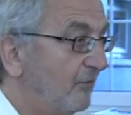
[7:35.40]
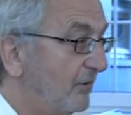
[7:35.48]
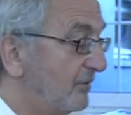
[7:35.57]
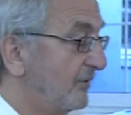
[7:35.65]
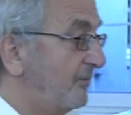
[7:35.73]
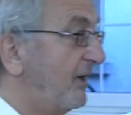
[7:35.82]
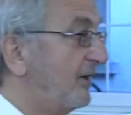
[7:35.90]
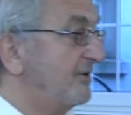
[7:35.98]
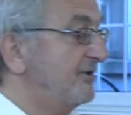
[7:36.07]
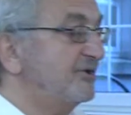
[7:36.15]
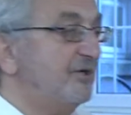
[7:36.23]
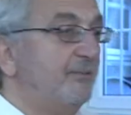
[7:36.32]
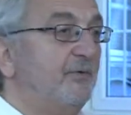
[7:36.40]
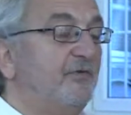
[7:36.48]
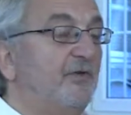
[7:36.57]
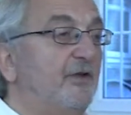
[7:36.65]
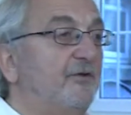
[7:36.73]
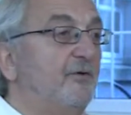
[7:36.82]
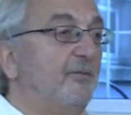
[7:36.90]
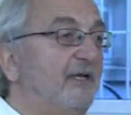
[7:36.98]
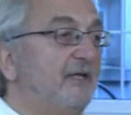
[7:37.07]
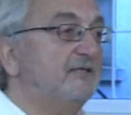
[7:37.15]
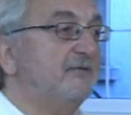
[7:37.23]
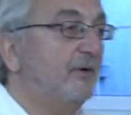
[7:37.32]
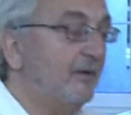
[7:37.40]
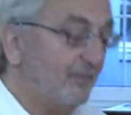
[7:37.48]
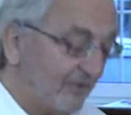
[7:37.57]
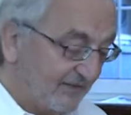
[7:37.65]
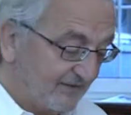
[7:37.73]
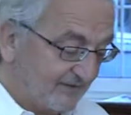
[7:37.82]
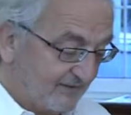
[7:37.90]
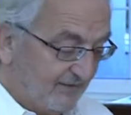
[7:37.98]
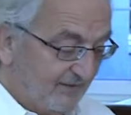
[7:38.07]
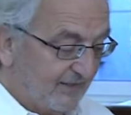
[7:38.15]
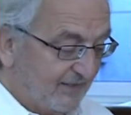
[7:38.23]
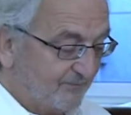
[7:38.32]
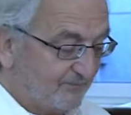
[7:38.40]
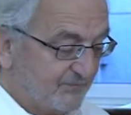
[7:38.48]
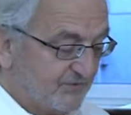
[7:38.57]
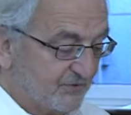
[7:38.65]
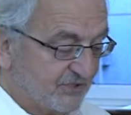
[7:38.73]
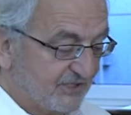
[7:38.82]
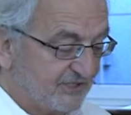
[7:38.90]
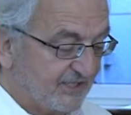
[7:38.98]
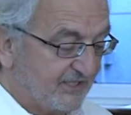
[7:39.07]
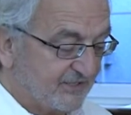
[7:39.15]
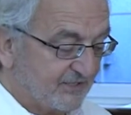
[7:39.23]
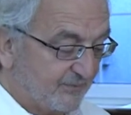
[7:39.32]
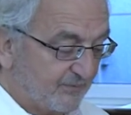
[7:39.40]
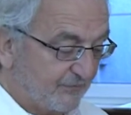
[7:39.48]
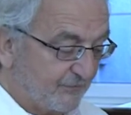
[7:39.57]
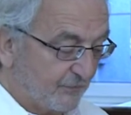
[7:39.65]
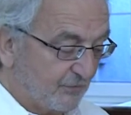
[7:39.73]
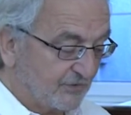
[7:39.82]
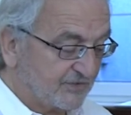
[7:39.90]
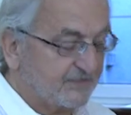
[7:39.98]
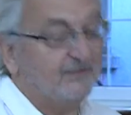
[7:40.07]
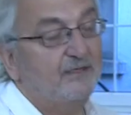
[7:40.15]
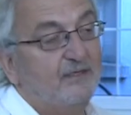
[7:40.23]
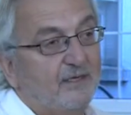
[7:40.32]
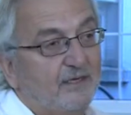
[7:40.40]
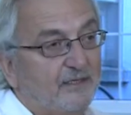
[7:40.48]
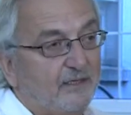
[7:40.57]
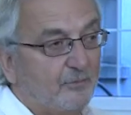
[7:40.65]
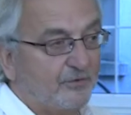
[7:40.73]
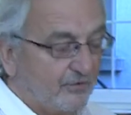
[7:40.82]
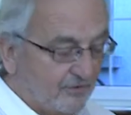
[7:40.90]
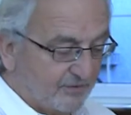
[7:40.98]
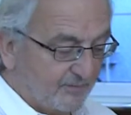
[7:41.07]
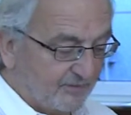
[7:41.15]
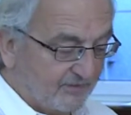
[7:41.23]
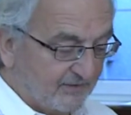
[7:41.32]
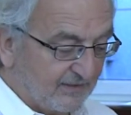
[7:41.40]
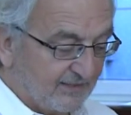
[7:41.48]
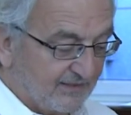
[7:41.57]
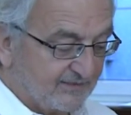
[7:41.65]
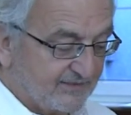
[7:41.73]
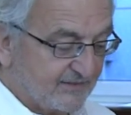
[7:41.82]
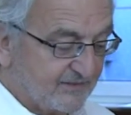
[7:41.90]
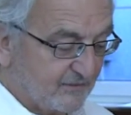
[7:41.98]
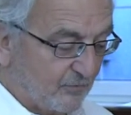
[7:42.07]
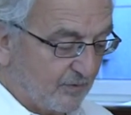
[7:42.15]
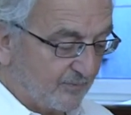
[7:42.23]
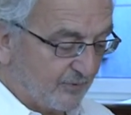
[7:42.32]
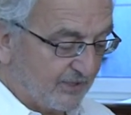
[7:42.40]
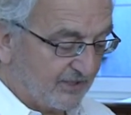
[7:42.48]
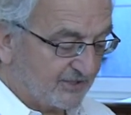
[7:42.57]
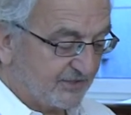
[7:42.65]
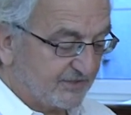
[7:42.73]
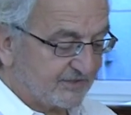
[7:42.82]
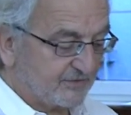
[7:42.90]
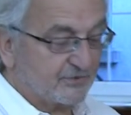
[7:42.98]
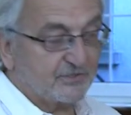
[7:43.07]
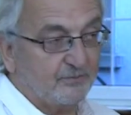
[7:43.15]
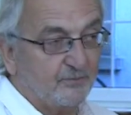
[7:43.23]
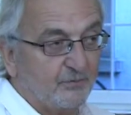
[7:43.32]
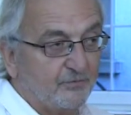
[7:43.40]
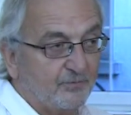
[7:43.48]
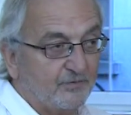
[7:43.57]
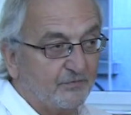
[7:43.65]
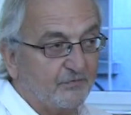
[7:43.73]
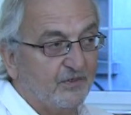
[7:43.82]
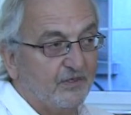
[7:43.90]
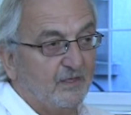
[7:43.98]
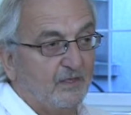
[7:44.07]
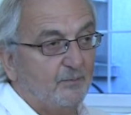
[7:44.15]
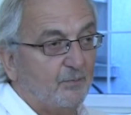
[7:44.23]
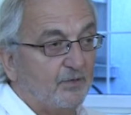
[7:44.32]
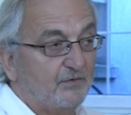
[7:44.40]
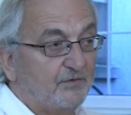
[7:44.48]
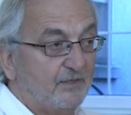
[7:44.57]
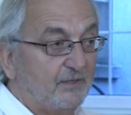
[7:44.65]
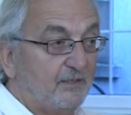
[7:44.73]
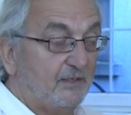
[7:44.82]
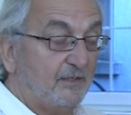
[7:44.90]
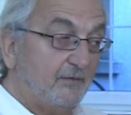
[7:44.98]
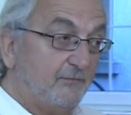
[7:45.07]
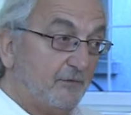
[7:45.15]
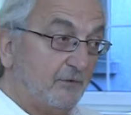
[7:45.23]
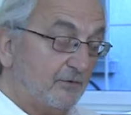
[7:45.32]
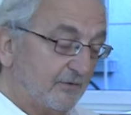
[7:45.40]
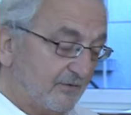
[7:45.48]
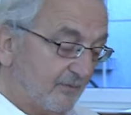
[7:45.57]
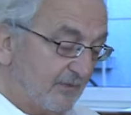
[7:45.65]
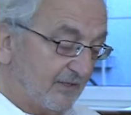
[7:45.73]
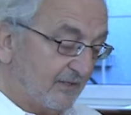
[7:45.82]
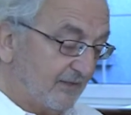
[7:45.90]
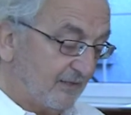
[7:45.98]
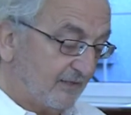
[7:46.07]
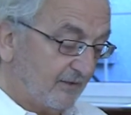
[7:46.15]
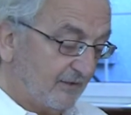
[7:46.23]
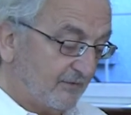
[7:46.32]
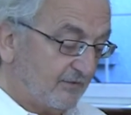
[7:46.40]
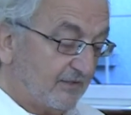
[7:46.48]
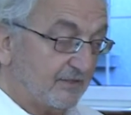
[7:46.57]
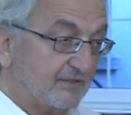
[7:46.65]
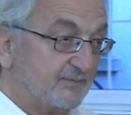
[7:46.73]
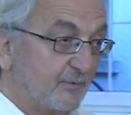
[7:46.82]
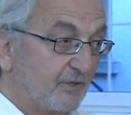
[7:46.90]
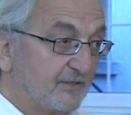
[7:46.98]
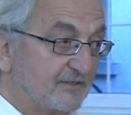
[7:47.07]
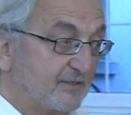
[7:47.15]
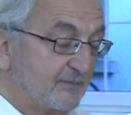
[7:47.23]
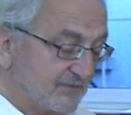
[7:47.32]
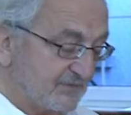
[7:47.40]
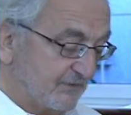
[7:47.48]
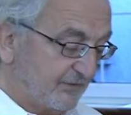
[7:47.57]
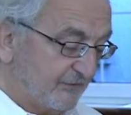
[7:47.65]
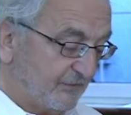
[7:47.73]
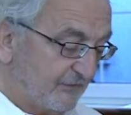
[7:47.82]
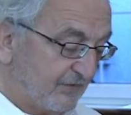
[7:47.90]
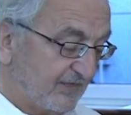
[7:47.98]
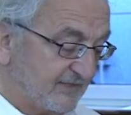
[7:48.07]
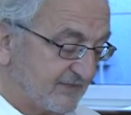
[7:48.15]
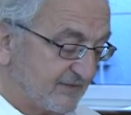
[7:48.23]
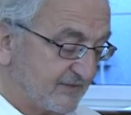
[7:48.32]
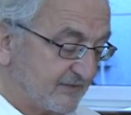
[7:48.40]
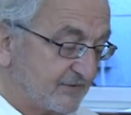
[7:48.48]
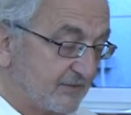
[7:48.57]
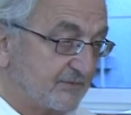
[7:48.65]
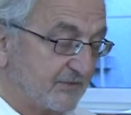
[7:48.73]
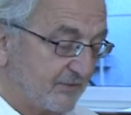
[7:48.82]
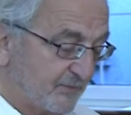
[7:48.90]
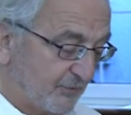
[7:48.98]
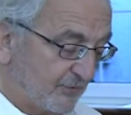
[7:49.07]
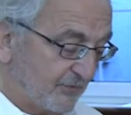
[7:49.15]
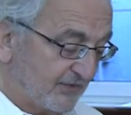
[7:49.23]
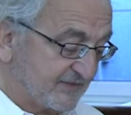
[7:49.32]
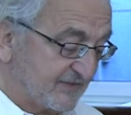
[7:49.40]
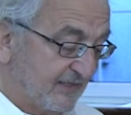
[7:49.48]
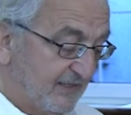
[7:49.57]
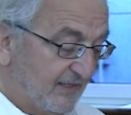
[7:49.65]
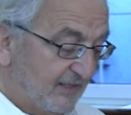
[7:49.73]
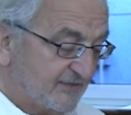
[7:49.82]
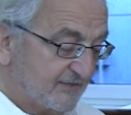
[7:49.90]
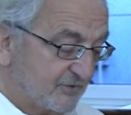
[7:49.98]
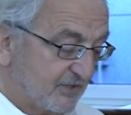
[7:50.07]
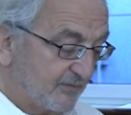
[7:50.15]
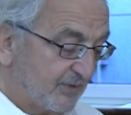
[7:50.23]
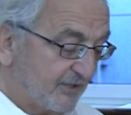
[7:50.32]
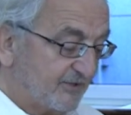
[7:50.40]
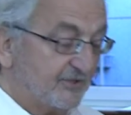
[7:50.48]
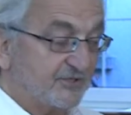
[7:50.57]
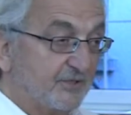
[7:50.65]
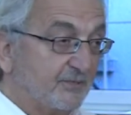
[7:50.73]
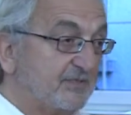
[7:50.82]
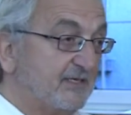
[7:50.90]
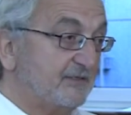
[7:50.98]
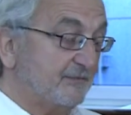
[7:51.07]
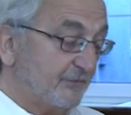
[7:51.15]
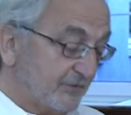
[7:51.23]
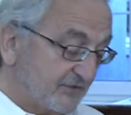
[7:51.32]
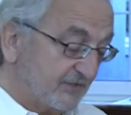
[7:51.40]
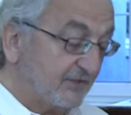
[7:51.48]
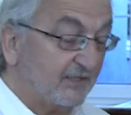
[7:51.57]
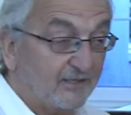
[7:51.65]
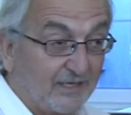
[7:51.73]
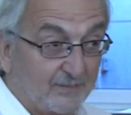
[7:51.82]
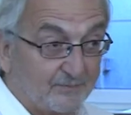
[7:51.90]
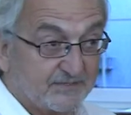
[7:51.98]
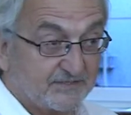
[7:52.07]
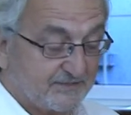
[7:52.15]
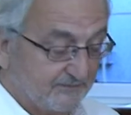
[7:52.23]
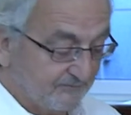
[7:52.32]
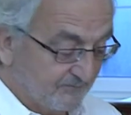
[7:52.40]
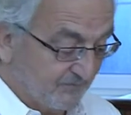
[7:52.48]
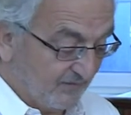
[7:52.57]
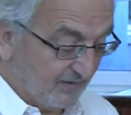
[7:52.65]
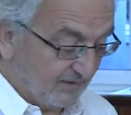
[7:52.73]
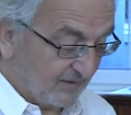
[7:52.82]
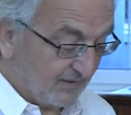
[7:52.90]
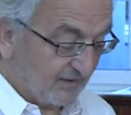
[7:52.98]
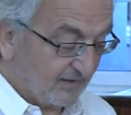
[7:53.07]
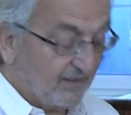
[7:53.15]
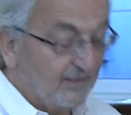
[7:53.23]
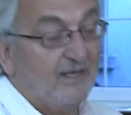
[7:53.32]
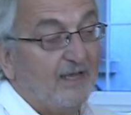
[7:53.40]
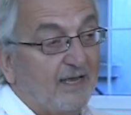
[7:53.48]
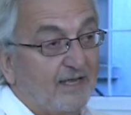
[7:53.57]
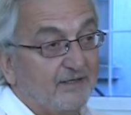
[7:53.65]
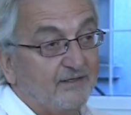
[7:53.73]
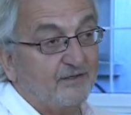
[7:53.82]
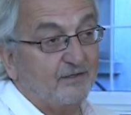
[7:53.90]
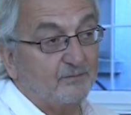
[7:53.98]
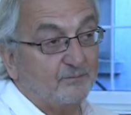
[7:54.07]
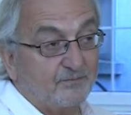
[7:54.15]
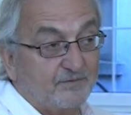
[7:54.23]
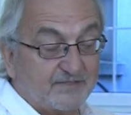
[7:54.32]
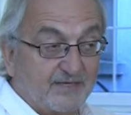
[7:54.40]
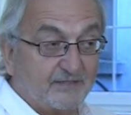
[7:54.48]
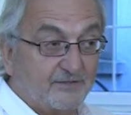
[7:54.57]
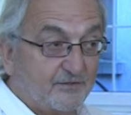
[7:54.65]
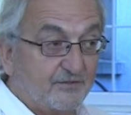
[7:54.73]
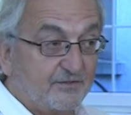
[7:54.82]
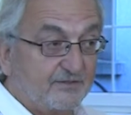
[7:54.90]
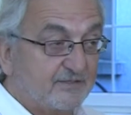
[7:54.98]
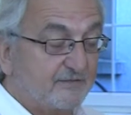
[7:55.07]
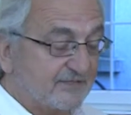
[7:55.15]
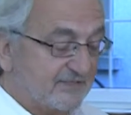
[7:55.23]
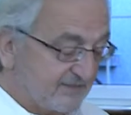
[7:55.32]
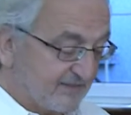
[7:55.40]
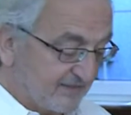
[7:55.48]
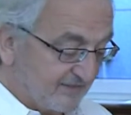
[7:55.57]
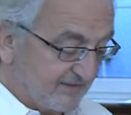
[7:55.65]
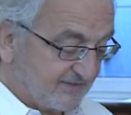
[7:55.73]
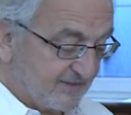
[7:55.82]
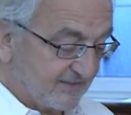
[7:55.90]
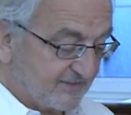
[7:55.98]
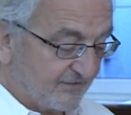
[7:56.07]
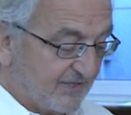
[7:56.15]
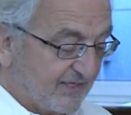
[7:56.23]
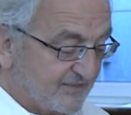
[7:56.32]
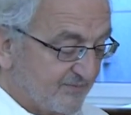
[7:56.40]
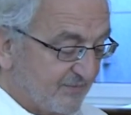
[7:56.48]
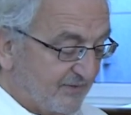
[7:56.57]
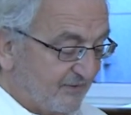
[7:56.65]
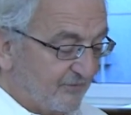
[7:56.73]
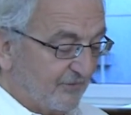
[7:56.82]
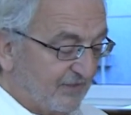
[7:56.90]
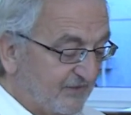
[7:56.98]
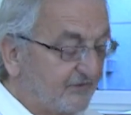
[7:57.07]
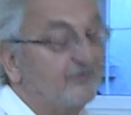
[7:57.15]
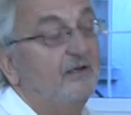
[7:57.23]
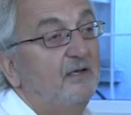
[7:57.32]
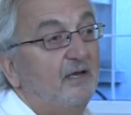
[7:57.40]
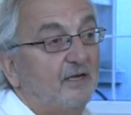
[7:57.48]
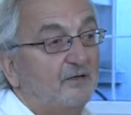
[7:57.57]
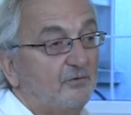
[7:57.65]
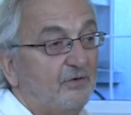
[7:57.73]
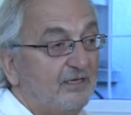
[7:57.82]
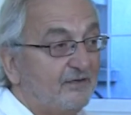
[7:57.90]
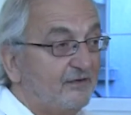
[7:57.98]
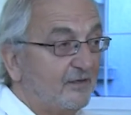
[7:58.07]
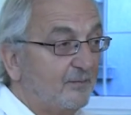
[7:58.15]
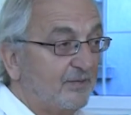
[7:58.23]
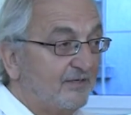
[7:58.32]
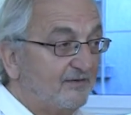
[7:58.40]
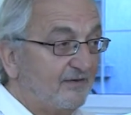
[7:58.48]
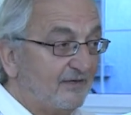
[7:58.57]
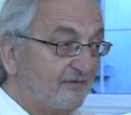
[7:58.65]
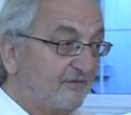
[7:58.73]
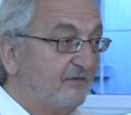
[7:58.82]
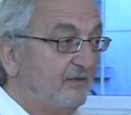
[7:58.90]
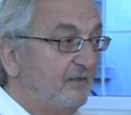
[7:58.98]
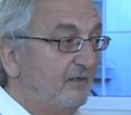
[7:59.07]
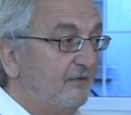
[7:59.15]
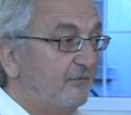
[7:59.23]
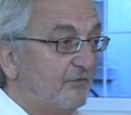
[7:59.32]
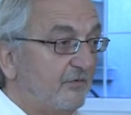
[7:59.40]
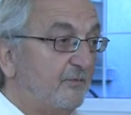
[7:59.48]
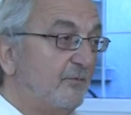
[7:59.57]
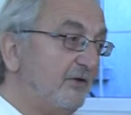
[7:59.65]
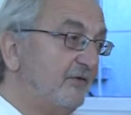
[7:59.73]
We look at partnership as another means whereby social change can be forced. And there we're talking about alliances, cooperation, social movements. But if you look at the model in Ireland that has brought some sort of advances or some sort of progress, social partnerships, that's virtually collapsed. And the sector, the civil society sector, hasn't been great at creating a big tent. For some